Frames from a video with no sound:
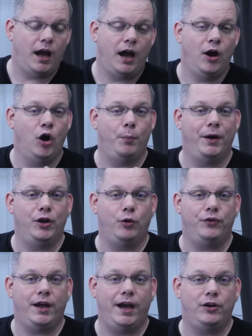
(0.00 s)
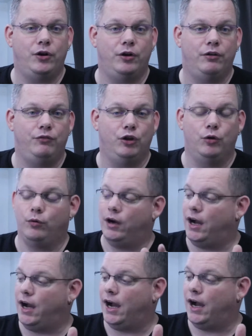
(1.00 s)
I hope I don't die during a review.
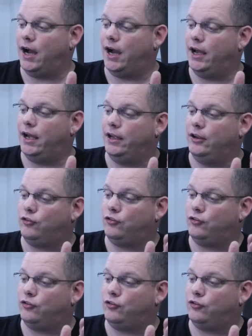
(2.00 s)
I